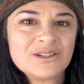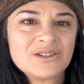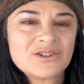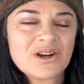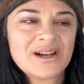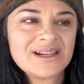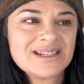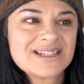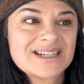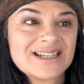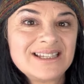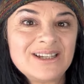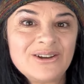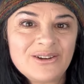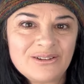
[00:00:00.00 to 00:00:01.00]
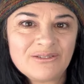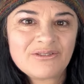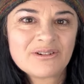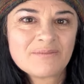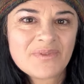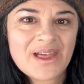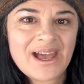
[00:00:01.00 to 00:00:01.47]
trying to learn
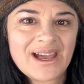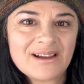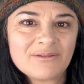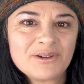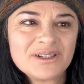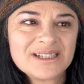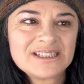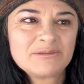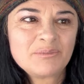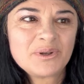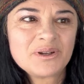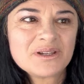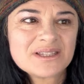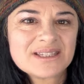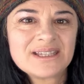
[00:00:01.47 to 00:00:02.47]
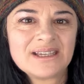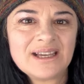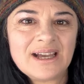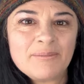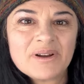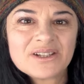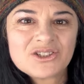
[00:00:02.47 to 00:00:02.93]
from that? What experience
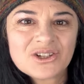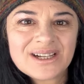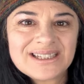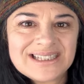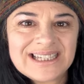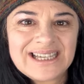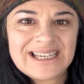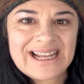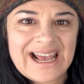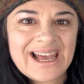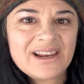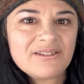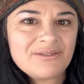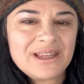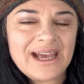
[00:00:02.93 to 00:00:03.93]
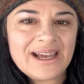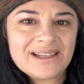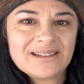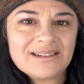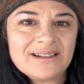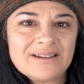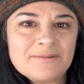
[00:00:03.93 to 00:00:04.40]
am I trying to get out of
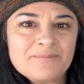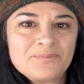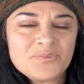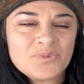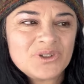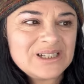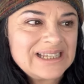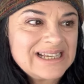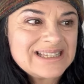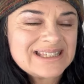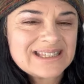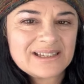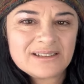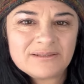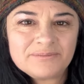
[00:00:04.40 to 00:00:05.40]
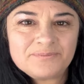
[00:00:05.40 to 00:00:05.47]
that? What lesson?